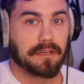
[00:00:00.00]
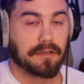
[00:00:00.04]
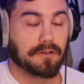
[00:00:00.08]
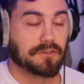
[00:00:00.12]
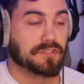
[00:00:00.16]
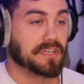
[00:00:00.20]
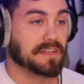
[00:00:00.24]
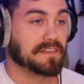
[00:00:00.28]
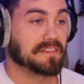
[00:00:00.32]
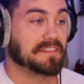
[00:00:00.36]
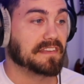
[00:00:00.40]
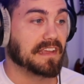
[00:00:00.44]

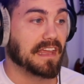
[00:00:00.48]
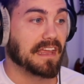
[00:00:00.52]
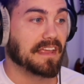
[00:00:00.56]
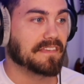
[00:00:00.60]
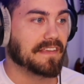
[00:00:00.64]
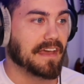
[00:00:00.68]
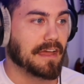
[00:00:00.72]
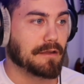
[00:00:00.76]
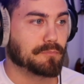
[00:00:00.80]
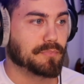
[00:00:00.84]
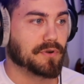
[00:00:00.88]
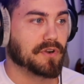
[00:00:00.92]
You're just saying
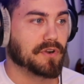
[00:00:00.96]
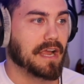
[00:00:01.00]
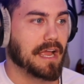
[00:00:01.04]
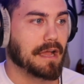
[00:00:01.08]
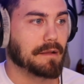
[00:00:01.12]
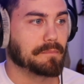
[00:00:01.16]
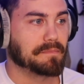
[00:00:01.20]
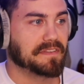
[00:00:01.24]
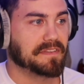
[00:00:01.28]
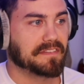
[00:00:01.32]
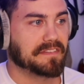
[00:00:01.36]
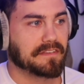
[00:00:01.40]
that
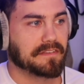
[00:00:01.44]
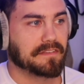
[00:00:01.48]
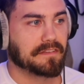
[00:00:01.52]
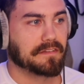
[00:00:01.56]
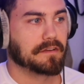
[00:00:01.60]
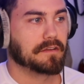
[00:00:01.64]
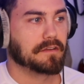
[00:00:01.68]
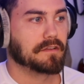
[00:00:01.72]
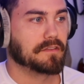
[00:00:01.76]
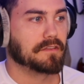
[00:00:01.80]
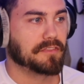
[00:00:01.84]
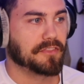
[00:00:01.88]

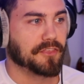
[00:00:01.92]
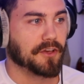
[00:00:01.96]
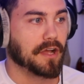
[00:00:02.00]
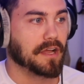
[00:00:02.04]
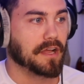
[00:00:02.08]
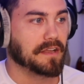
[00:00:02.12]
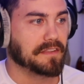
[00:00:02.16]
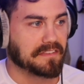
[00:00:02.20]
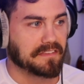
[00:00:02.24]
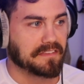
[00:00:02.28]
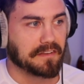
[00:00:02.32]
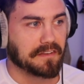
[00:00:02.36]
perhaps
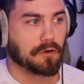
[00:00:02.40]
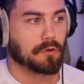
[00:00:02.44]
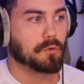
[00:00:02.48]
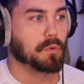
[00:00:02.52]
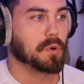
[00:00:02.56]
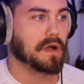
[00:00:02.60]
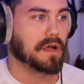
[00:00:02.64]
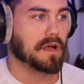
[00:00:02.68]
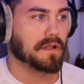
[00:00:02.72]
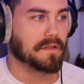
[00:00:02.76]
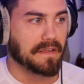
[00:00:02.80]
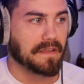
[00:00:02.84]
thoughts and
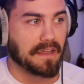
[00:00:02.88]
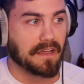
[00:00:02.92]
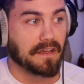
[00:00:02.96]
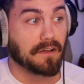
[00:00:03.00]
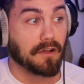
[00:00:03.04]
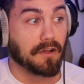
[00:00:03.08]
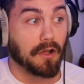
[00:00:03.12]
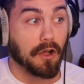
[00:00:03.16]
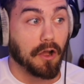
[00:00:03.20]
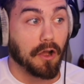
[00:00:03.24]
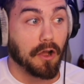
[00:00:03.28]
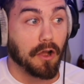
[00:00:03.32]

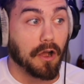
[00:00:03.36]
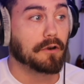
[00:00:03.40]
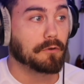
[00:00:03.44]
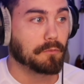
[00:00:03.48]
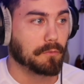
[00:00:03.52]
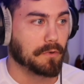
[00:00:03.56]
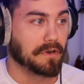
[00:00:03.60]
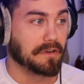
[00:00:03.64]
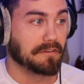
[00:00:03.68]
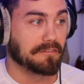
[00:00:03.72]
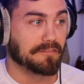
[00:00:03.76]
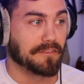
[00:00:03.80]
qualia are
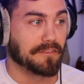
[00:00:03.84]
one of